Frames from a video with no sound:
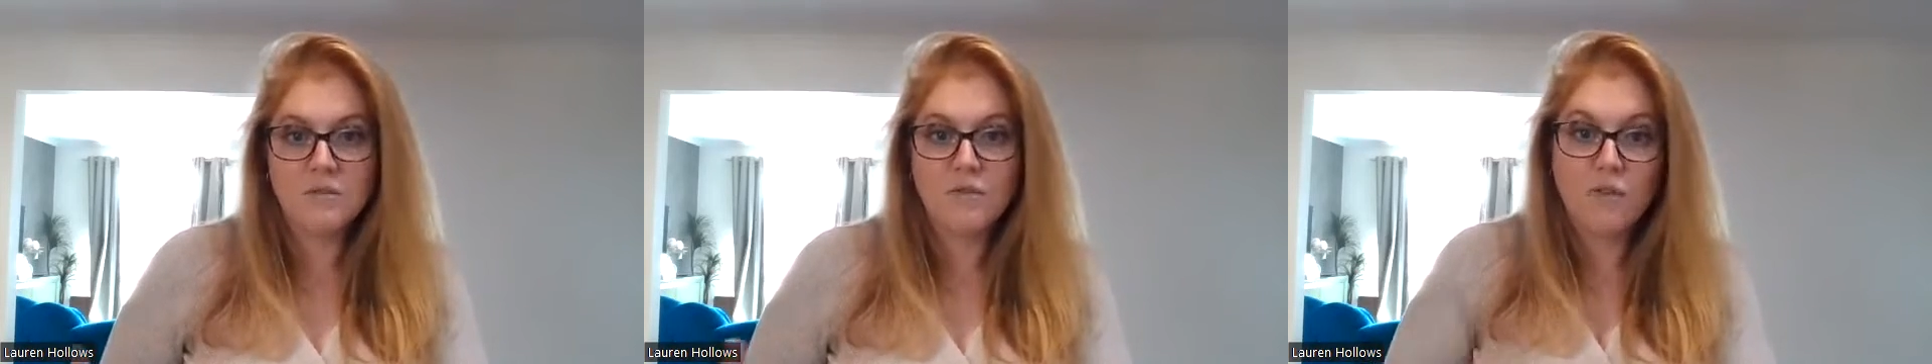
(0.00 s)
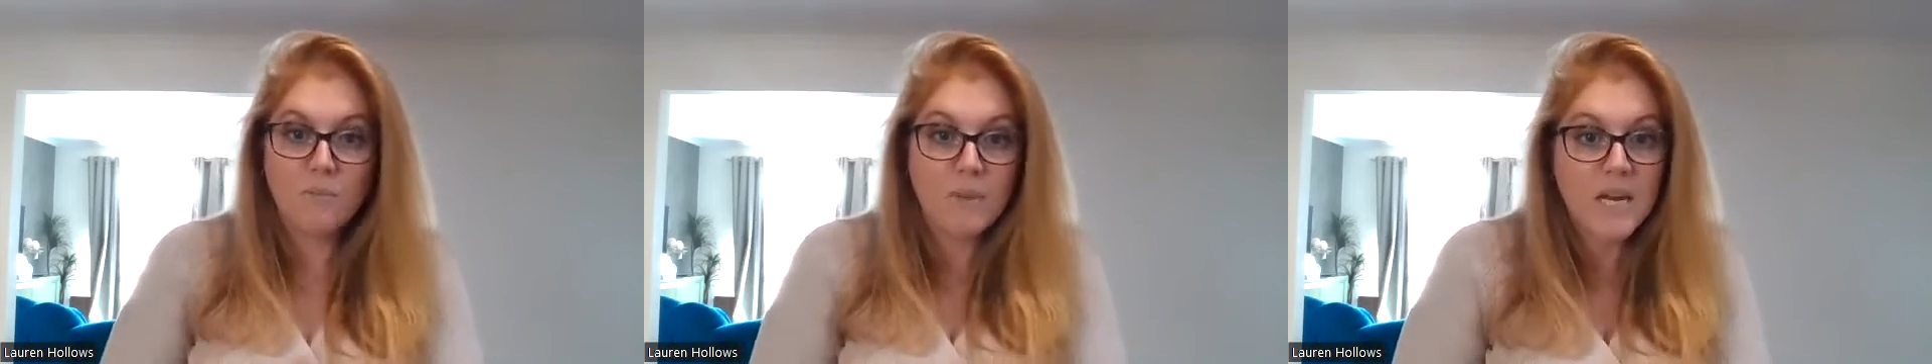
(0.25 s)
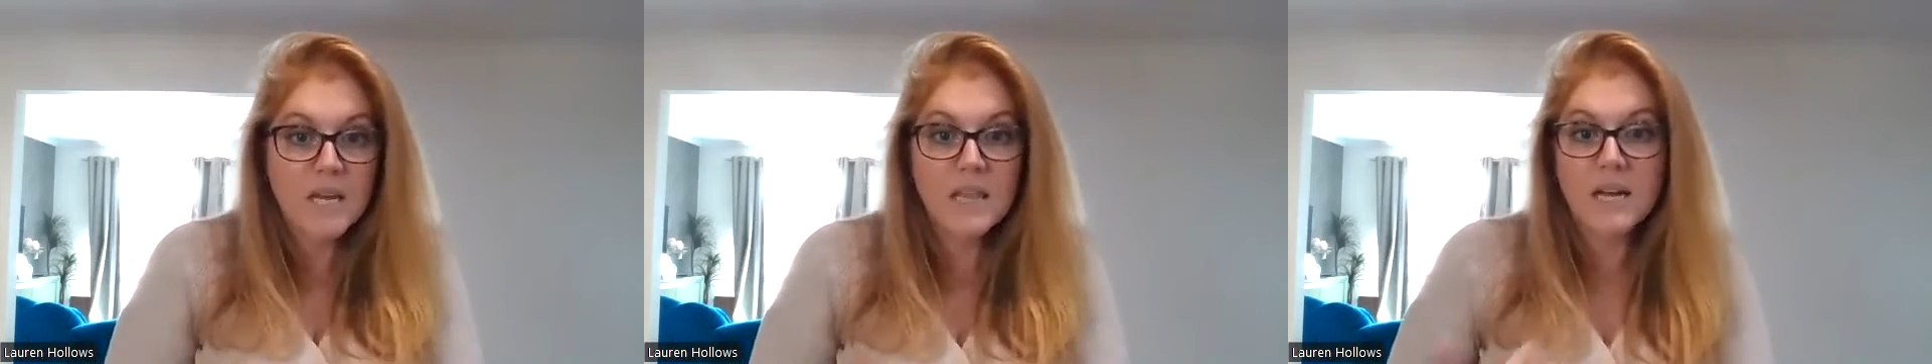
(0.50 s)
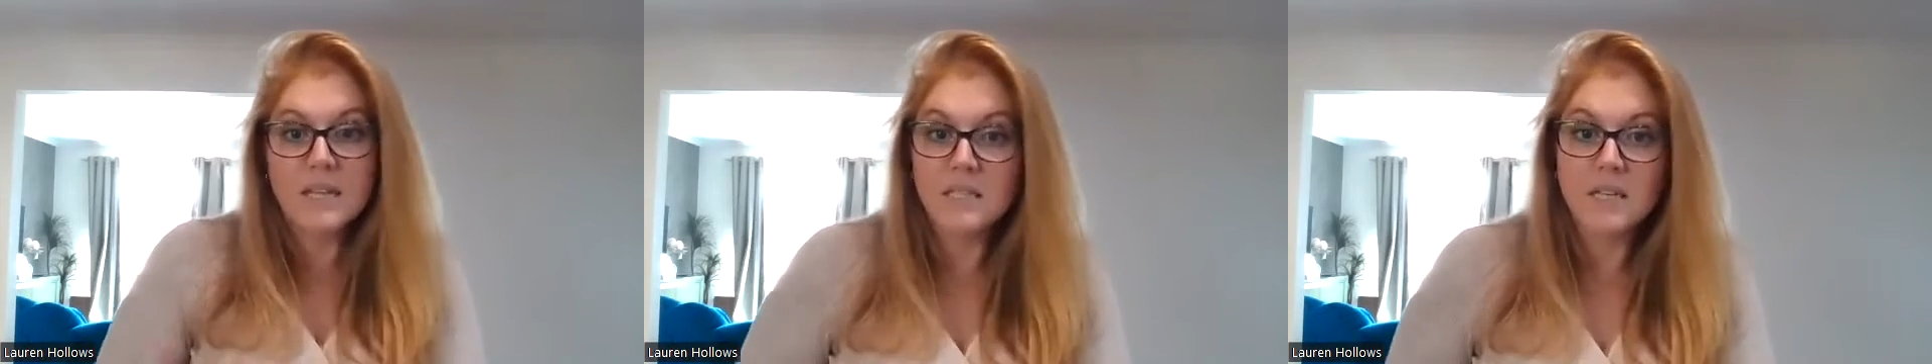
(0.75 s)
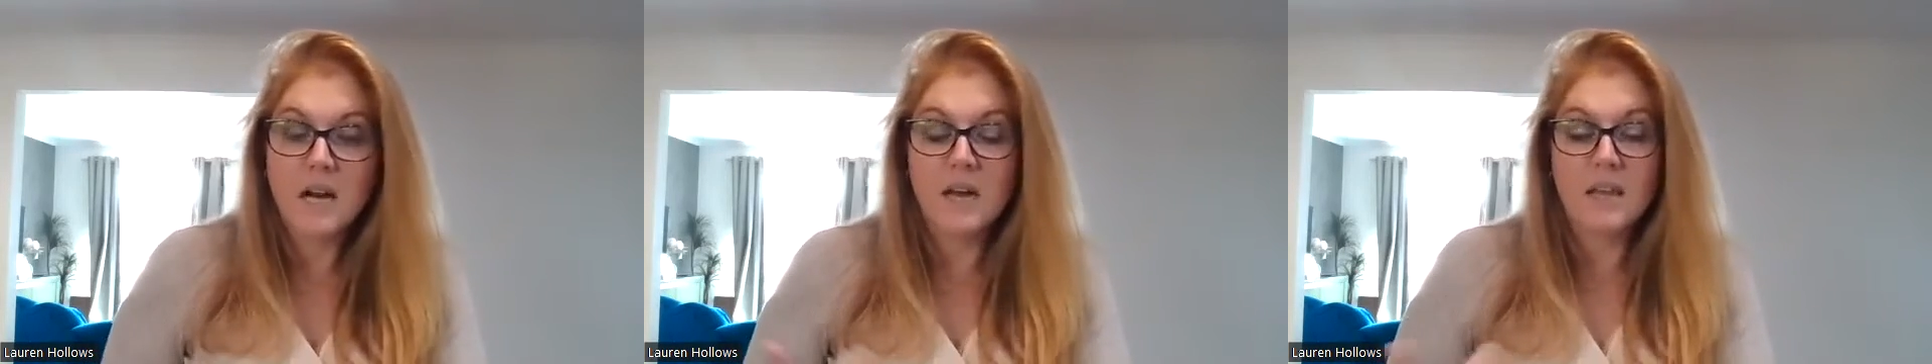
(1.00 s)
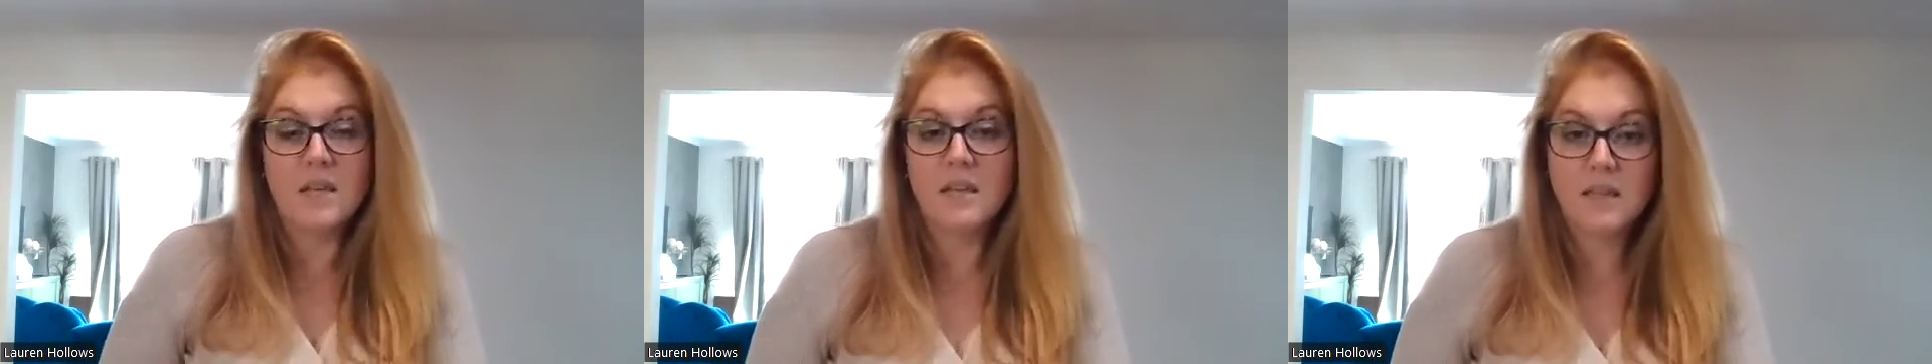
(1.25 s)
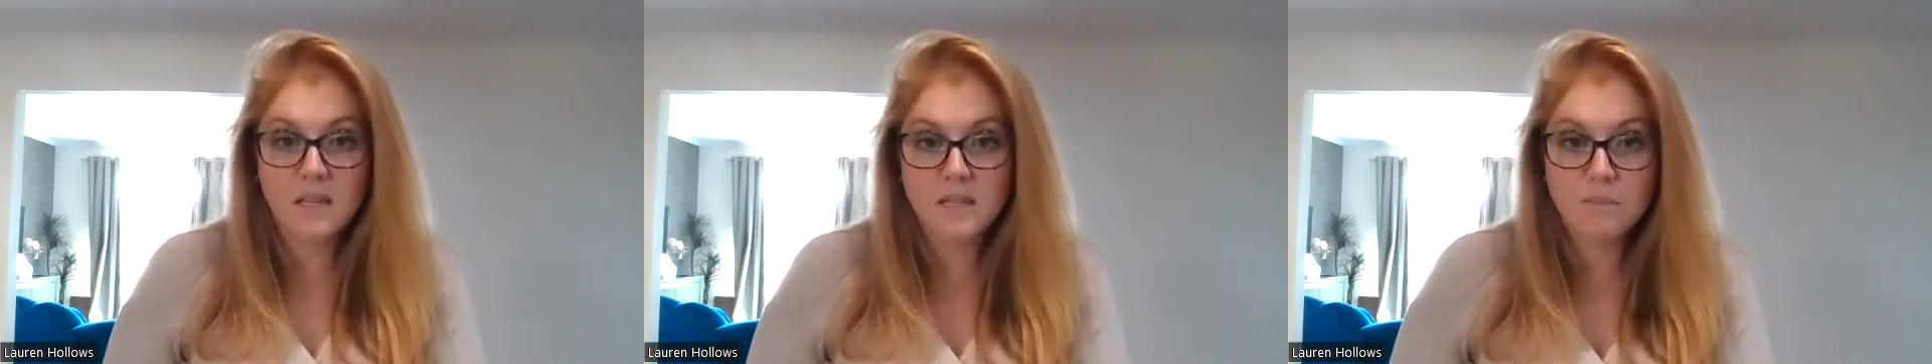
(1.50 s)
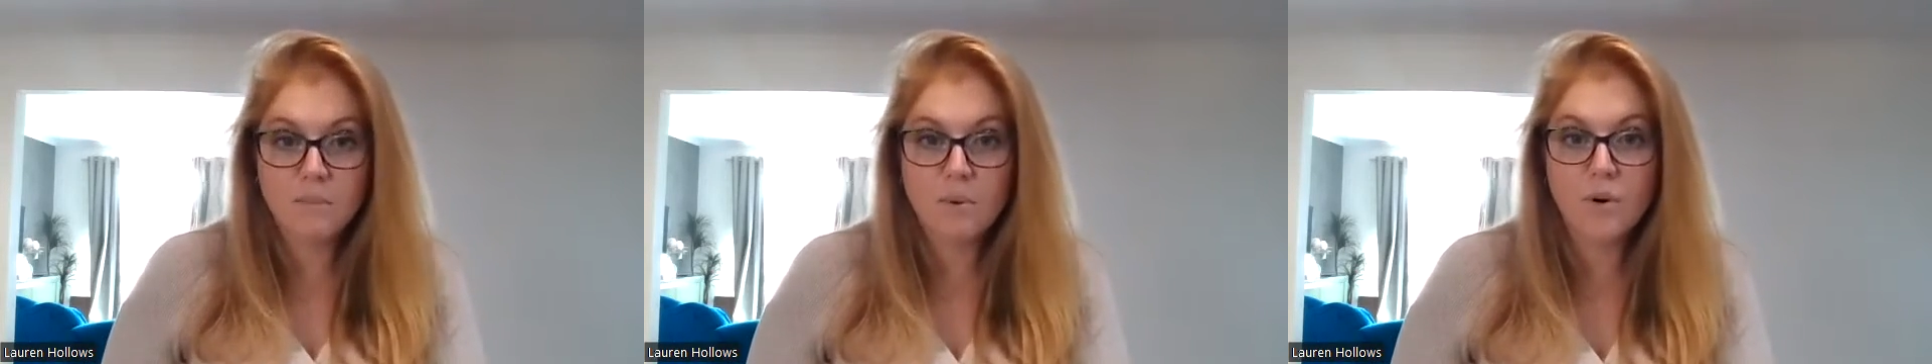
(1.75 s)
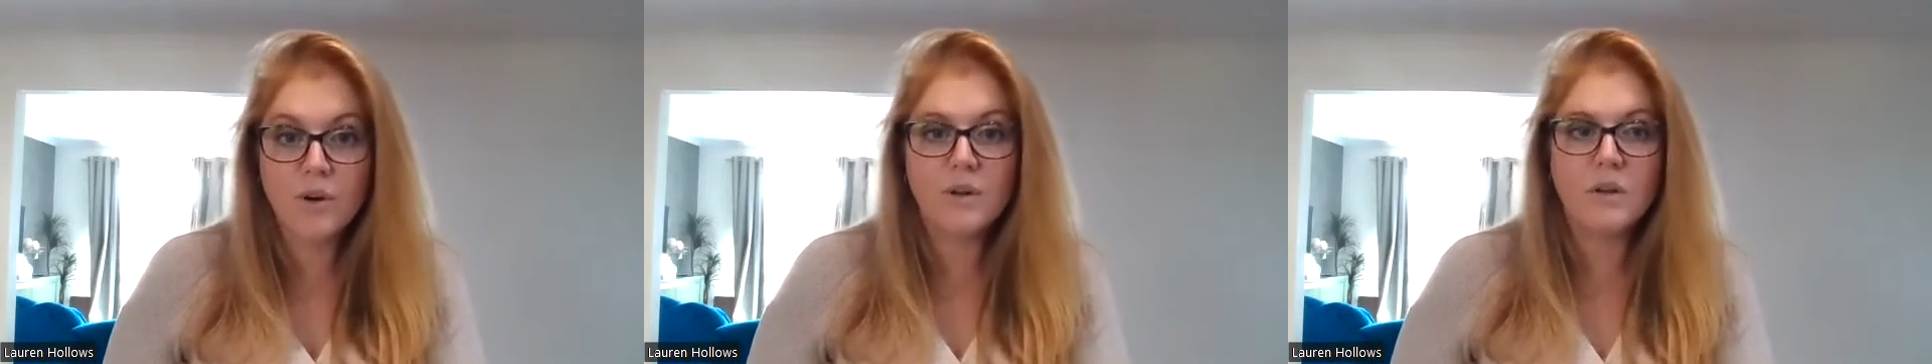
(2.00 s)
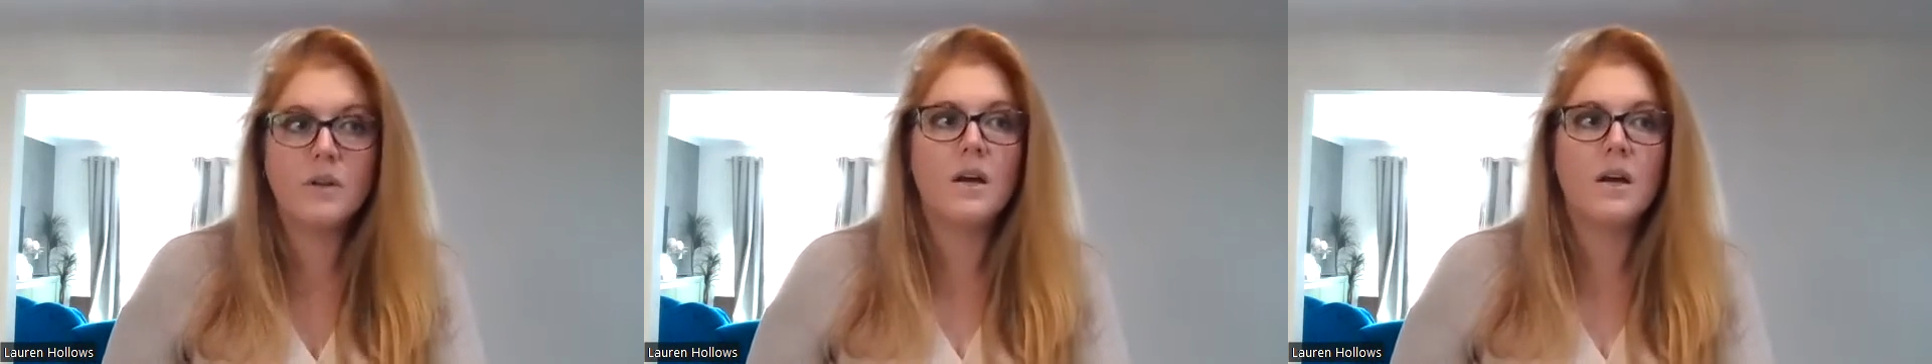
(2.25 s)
for me, I think that's important.